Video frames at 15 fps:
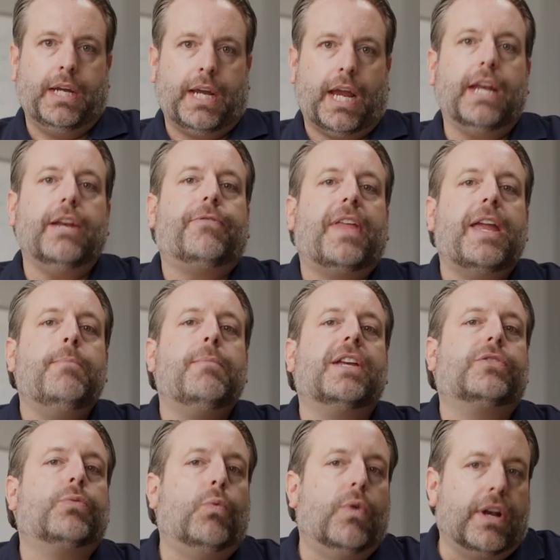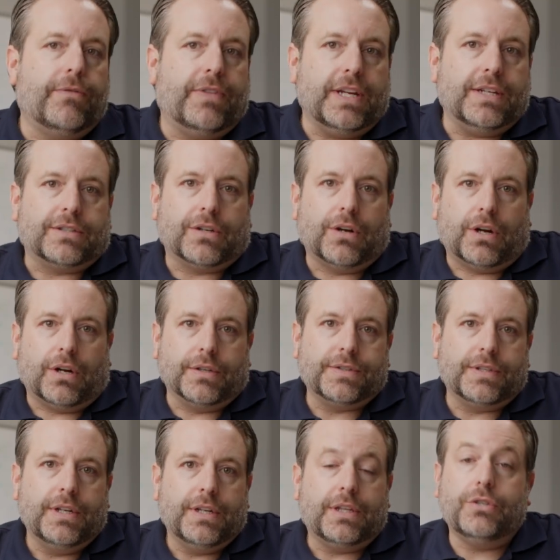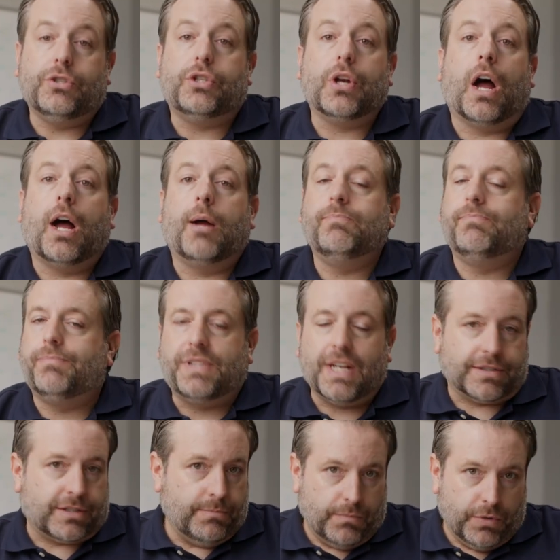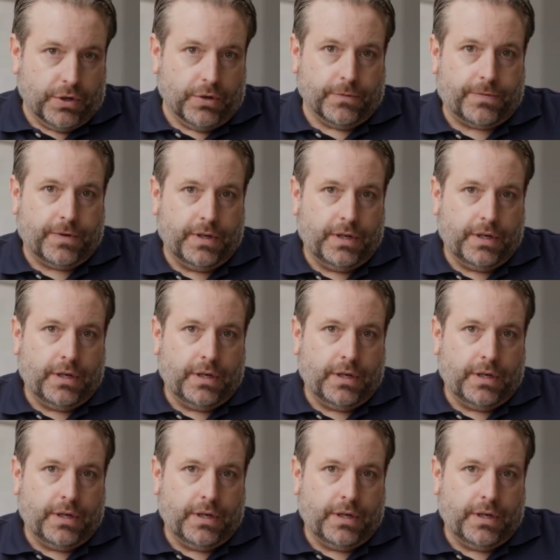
And if they miss one of these calls, the job doesn't move.